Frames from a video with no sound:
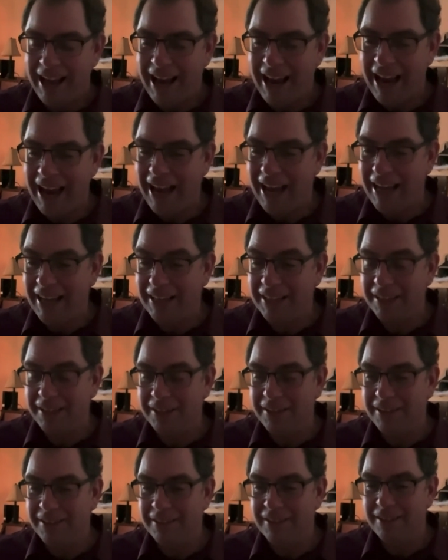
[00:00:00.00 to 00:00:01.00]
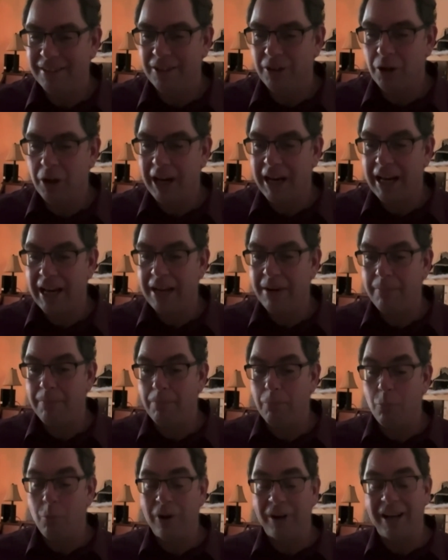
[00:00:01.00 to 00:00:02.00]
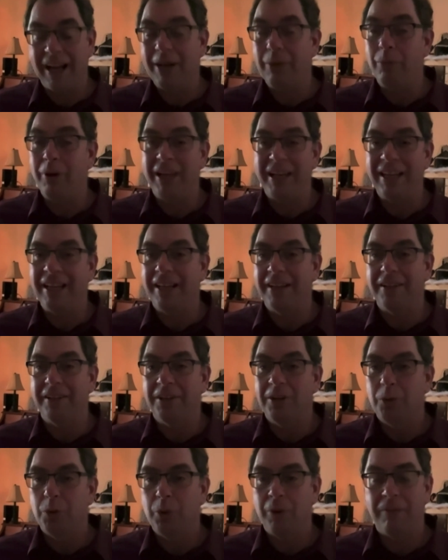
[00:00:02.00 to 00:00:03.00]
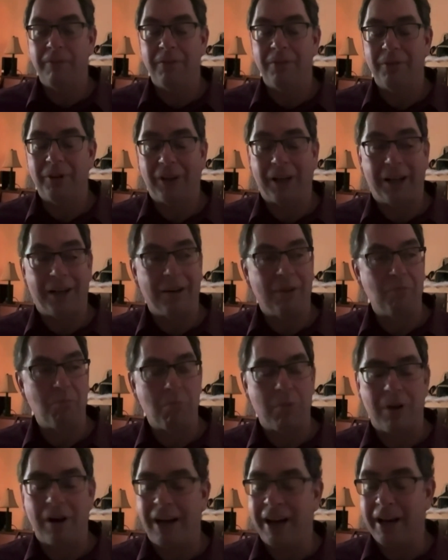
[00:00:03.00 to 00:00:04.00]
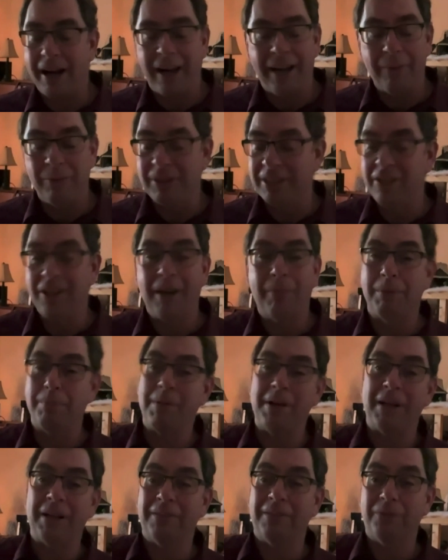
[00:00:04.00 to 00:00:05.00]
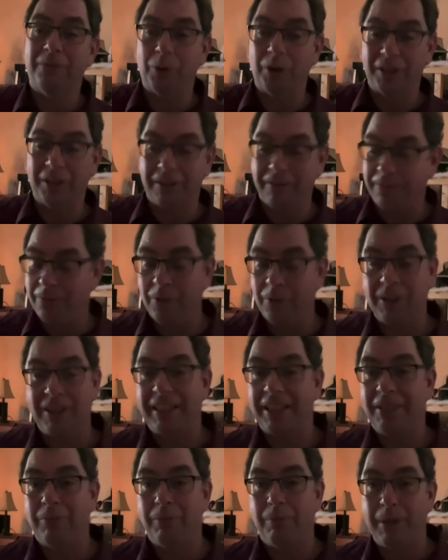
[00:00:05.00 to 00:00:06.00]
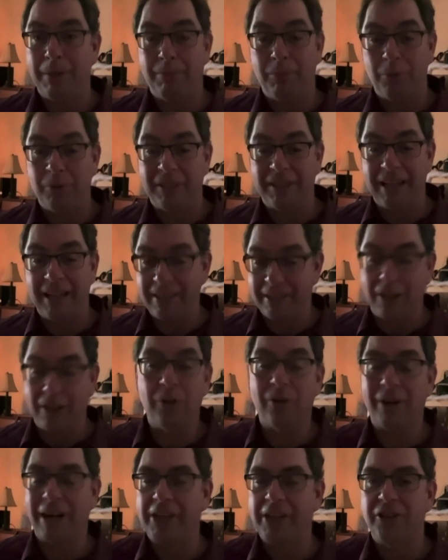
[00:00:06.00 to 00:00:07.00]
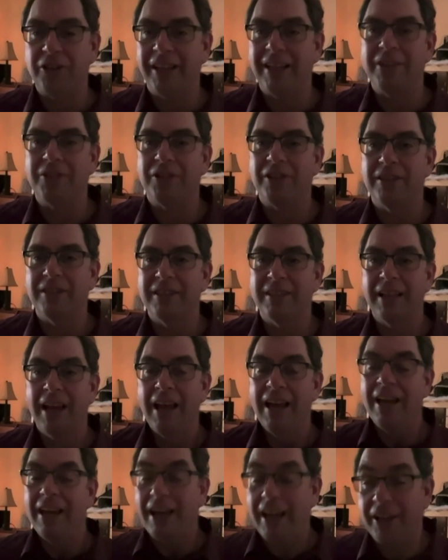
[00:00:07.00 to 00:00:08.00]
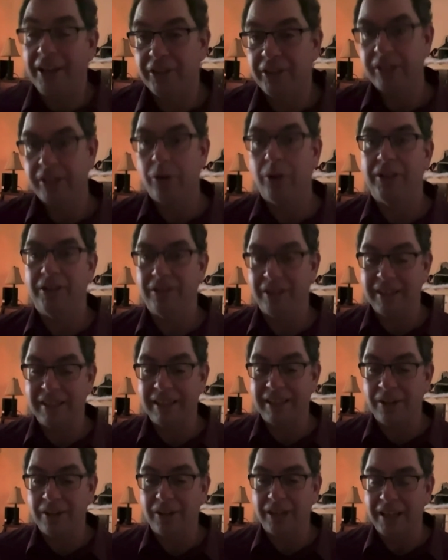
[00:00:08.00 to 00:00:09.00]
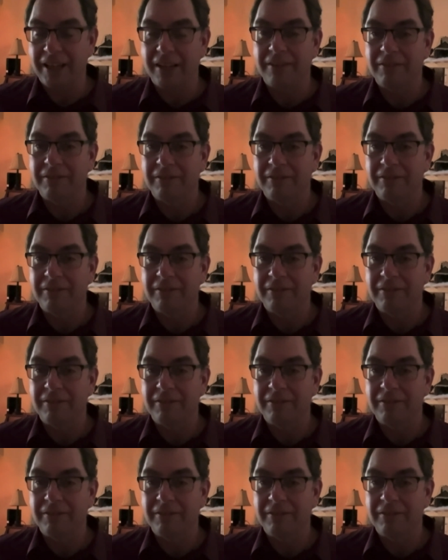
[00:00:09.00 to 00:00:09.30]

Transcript: and when I went in, I was not prepared for it. First thing people would say is congratulations, and are you going to the CRD?